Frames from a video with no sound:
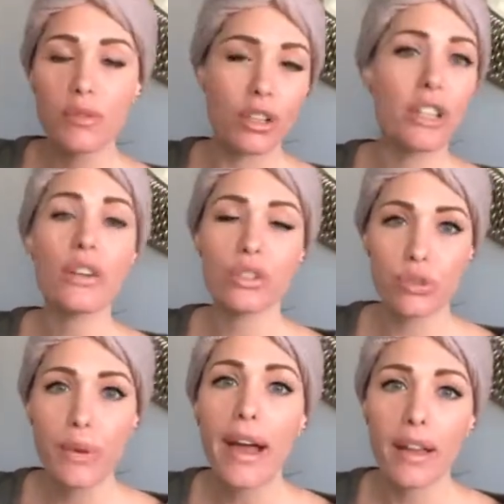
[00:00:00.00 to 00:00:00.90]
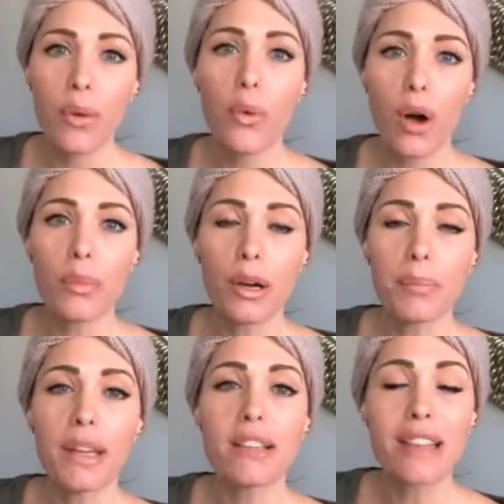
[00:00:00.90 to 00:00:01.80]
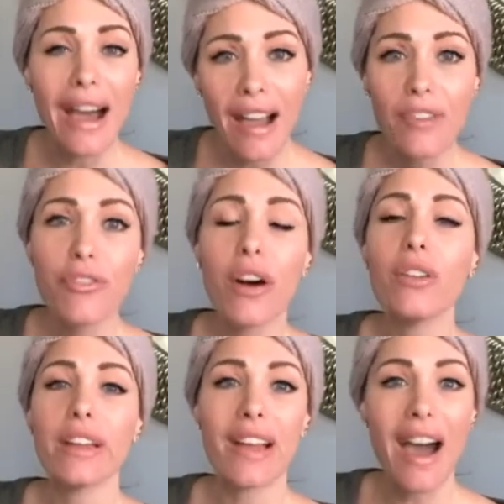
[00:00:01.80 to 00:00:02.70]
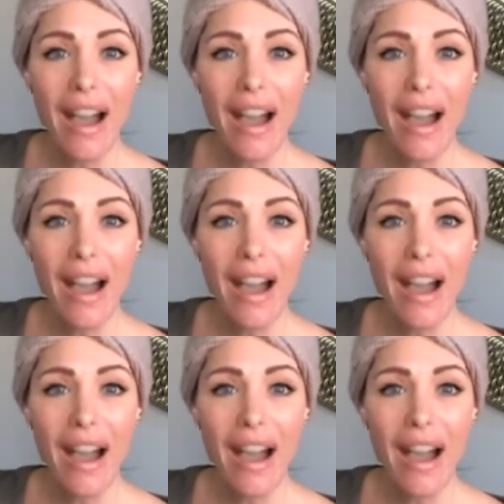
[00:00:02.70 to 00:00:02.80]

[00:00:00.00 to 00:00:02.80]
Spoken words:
clearance rack at Walmart because I felt like